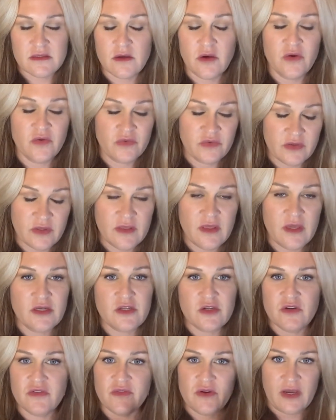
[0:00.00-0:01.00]
hopefully they
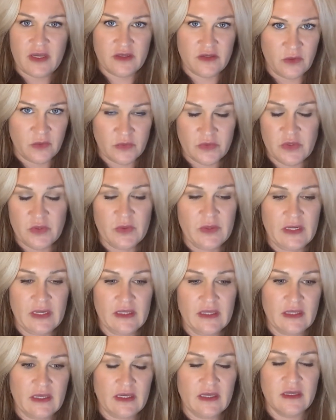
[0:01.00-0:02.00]
do if I don't do
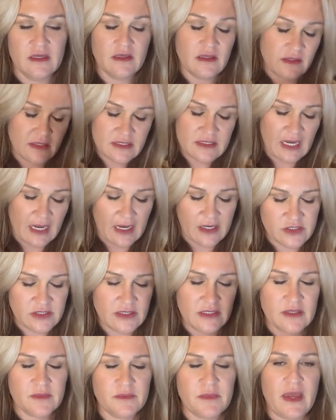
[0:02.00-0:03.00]
anything, and this guy actually
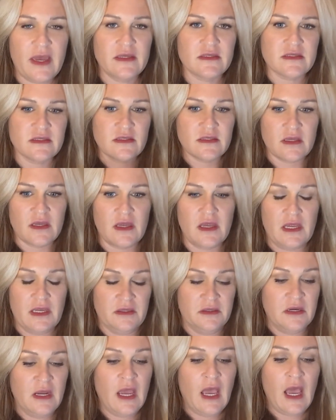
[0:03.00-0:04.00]
did pass,
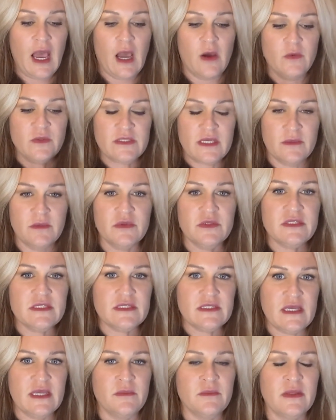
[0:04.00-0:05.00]
and I was able to
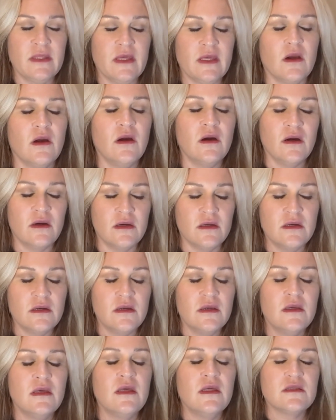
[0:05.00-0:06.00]
sit and be like, oh,
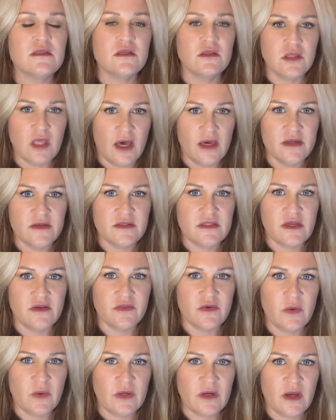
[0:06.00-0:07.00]
It's a lot of stuff
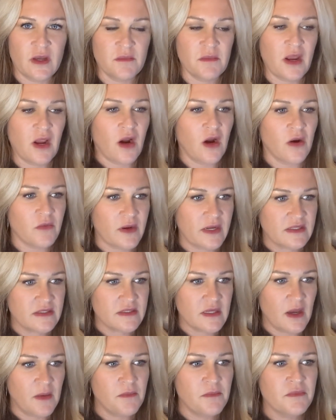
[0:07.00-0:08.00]
going on. My heart rate's
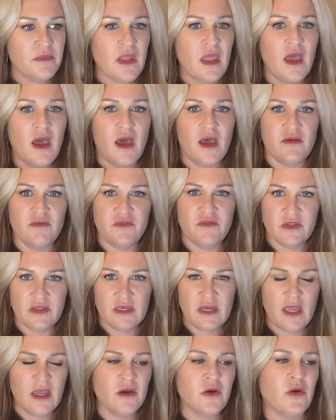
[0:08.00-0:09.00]
up. I'm
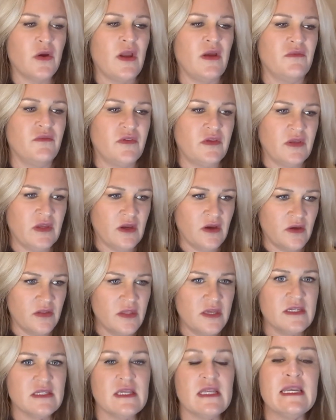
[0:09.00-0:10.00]
feeling angry. I'm feeling all
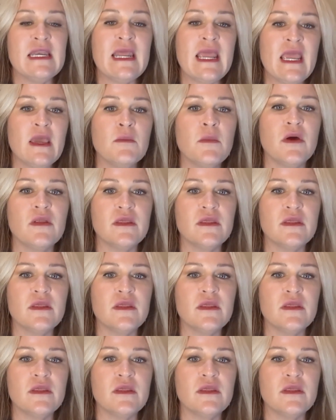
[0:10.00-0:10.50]
this, and name all